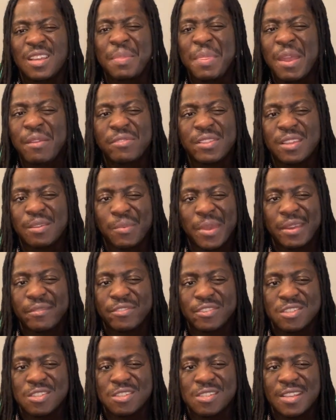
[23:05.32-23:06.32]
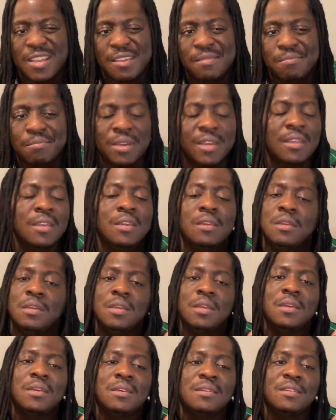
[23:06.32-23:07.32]
not really waiting for Shazam, but
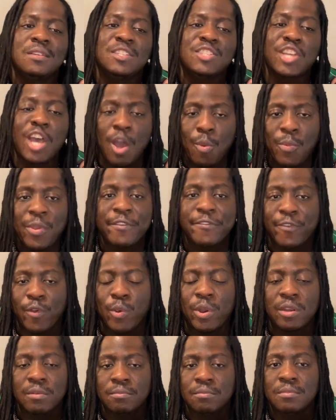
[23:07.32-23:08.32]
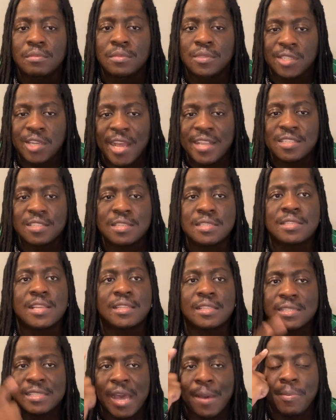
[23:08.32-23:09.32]
John Wick 4. That's just
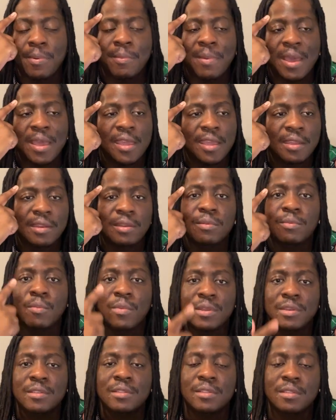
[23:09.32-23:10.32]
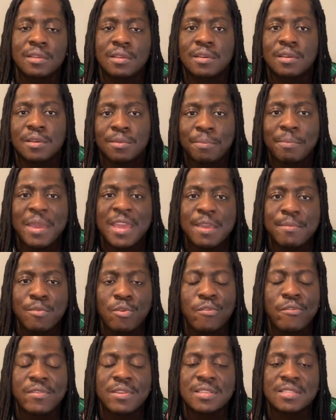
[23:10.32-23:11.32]
at the top of my head, one of the main
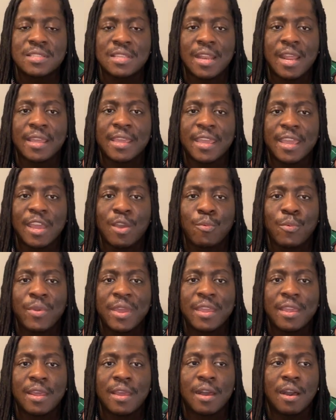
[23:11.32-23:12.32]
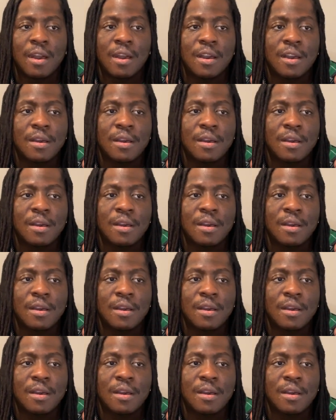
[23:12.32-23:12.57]
movies that I can't wait.